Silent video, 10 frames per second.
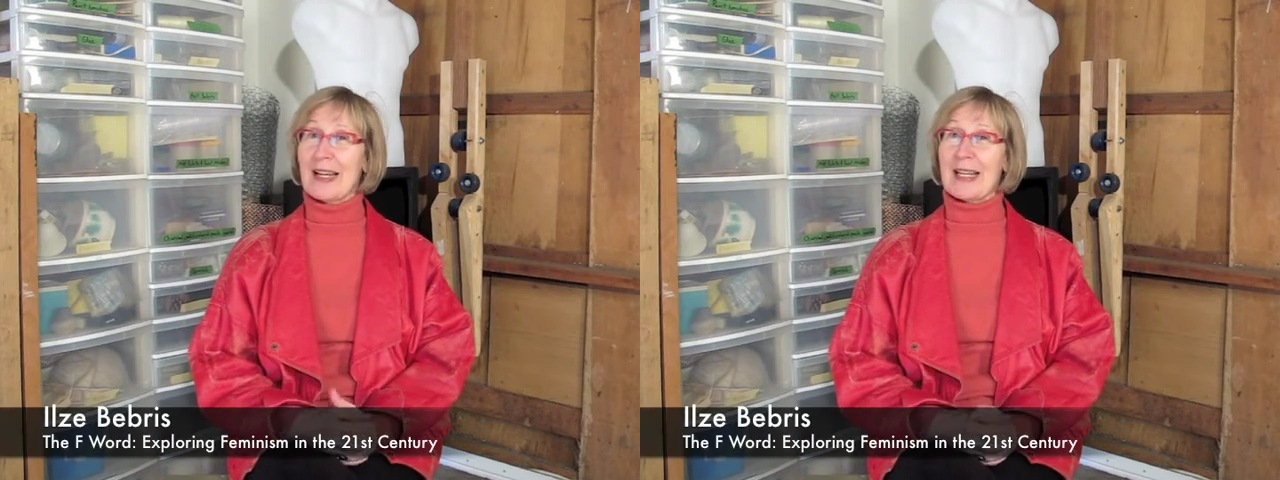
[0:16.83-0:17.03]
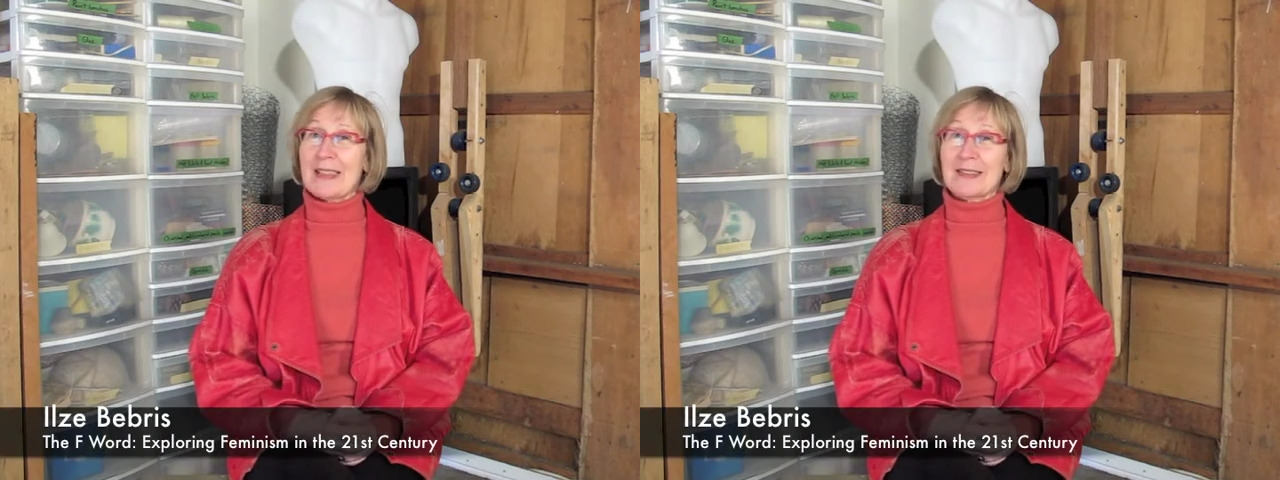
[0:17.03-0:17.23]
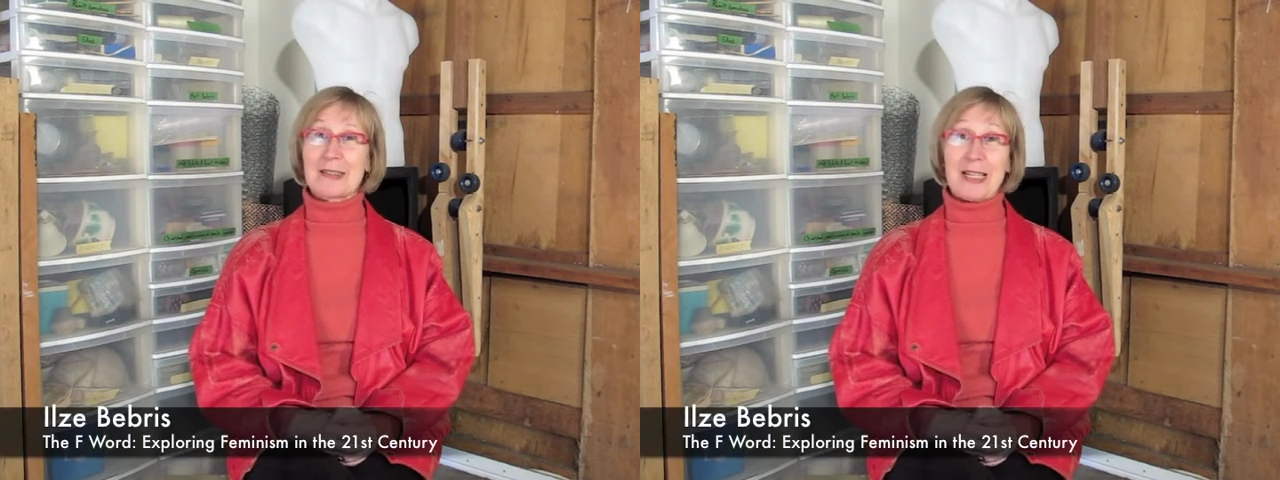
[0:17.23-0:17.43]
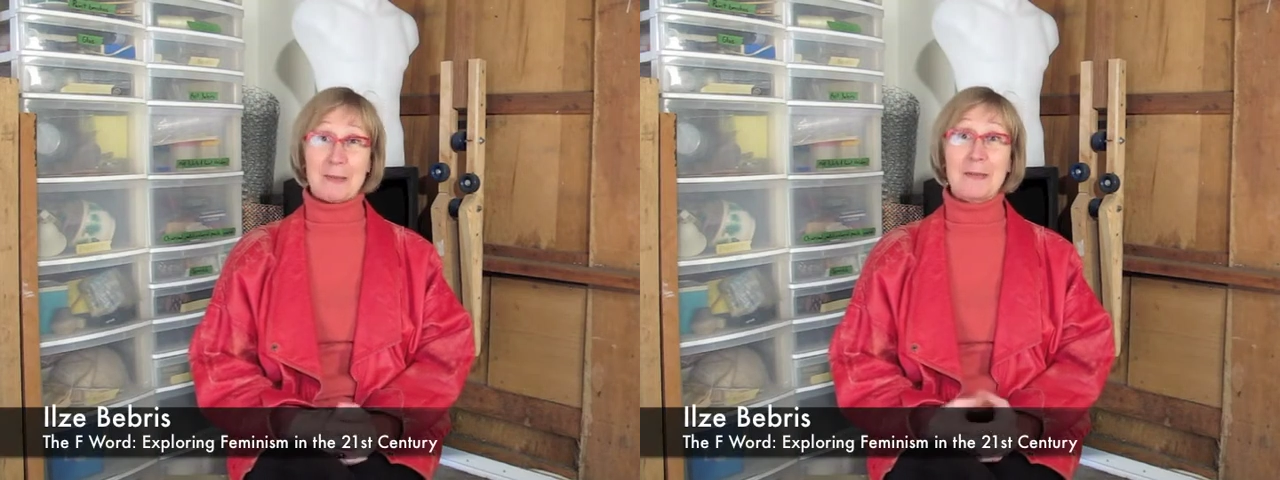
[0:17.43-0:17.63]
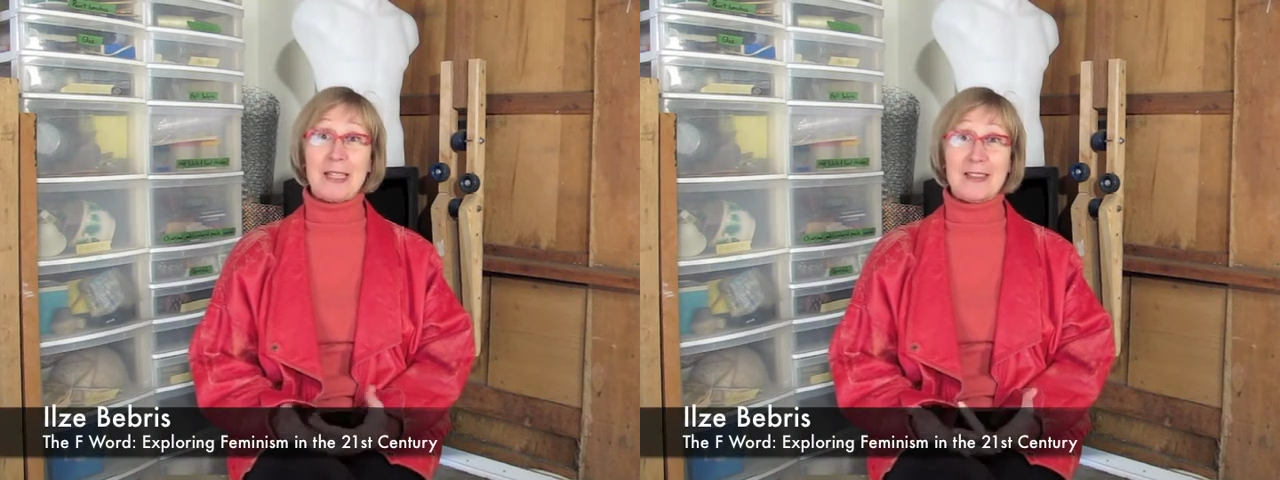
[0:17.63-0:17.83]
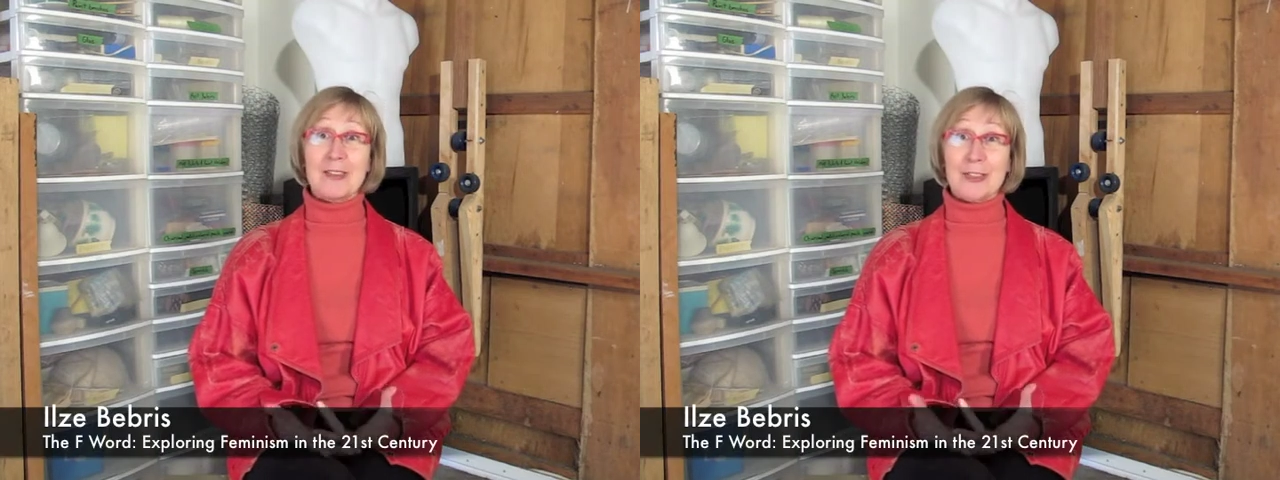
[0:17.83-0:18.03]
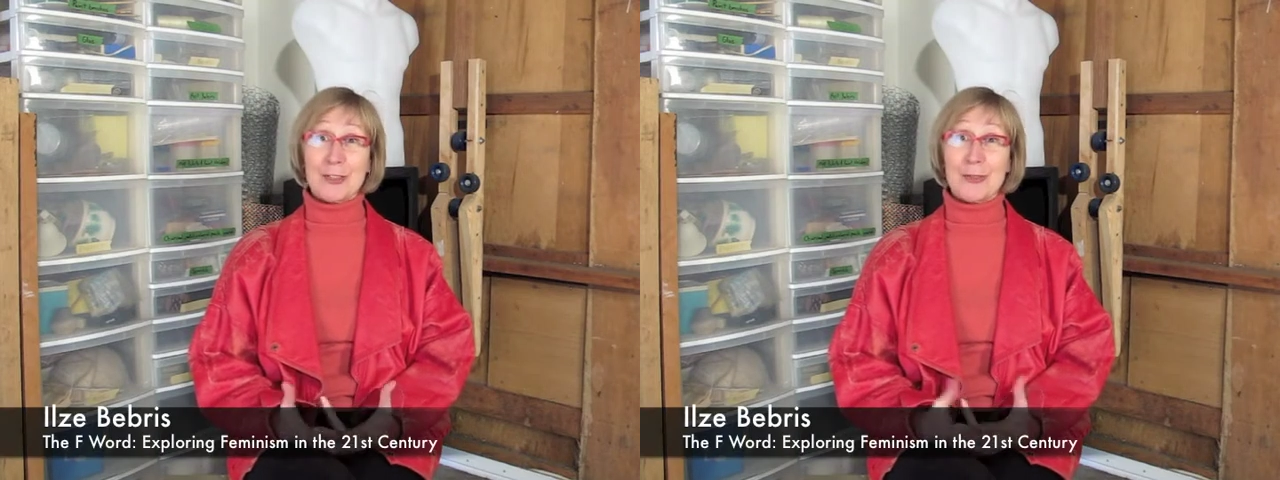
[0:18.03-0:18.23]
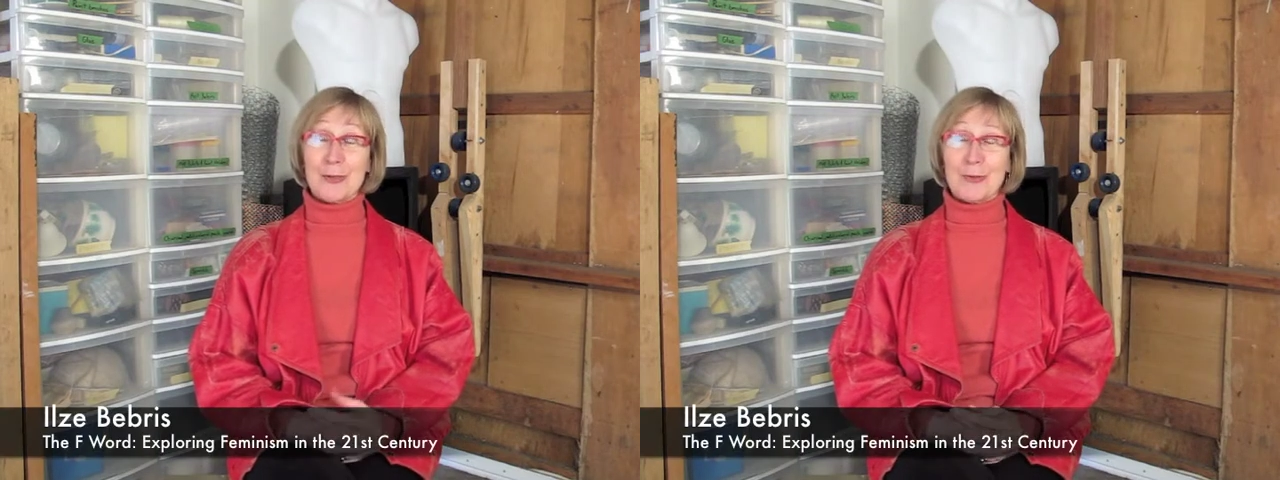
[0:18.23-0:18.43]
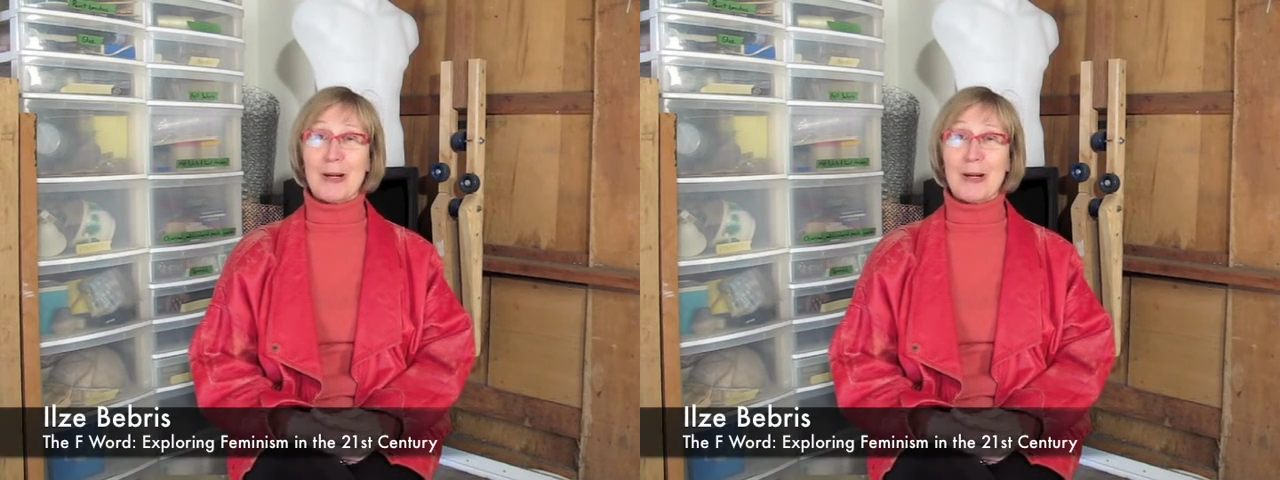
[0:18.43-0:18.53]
and come into